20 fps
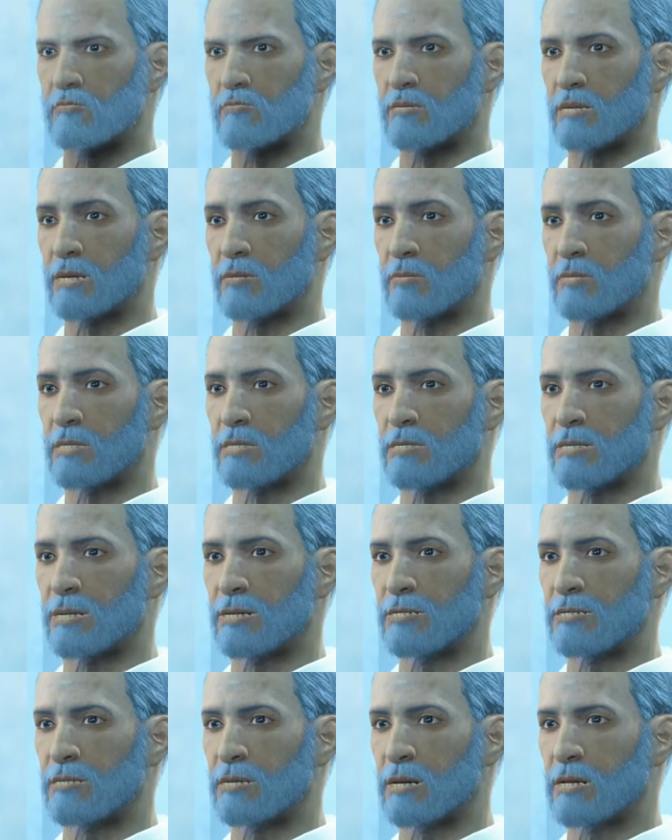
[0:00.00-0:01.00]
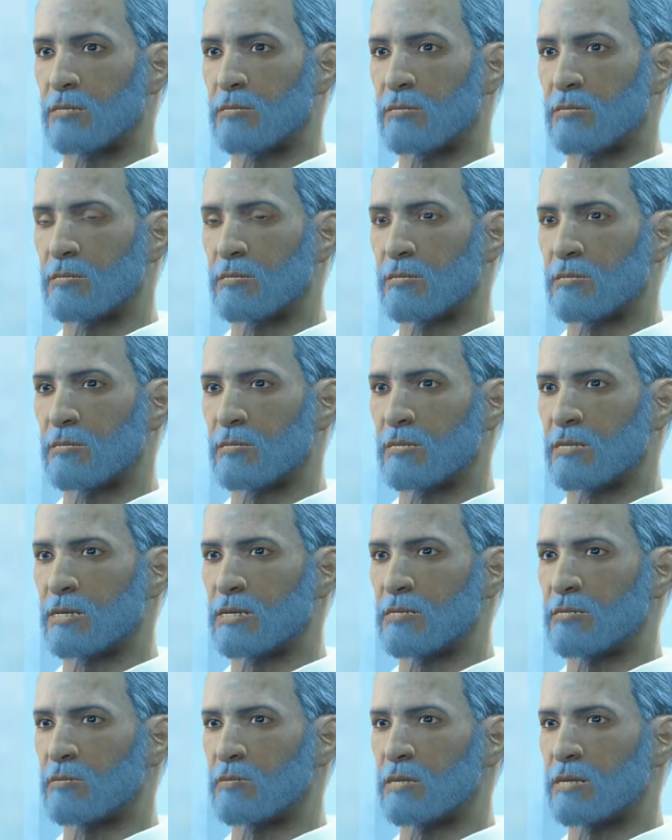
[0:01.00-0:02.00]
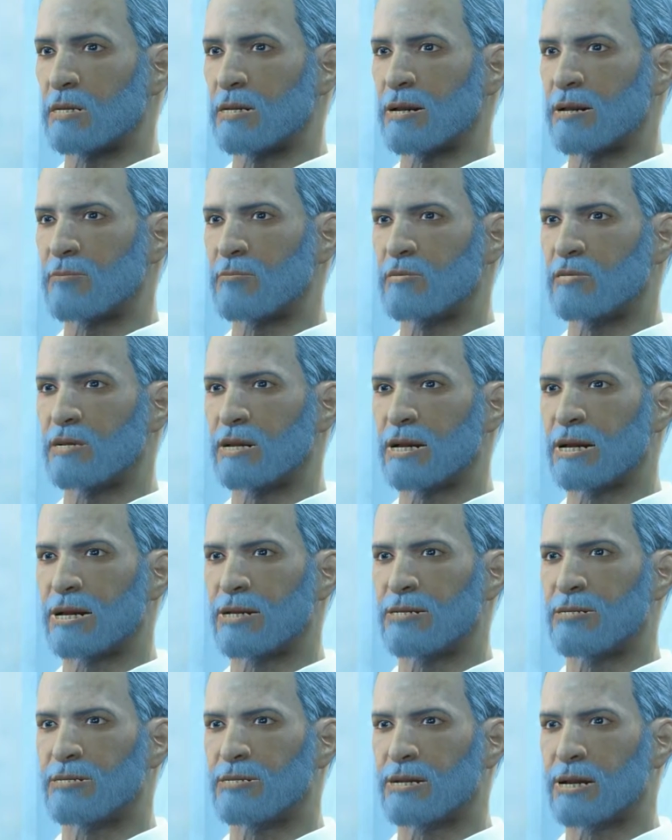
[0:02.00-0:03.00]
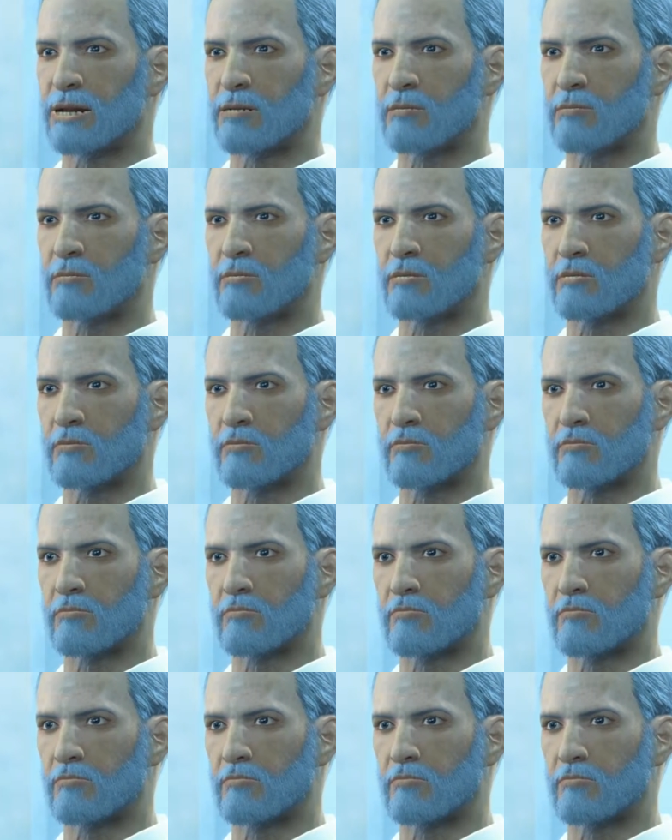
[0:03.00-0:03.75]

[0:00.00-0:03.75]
I realize that. It's why I'm trying to help you.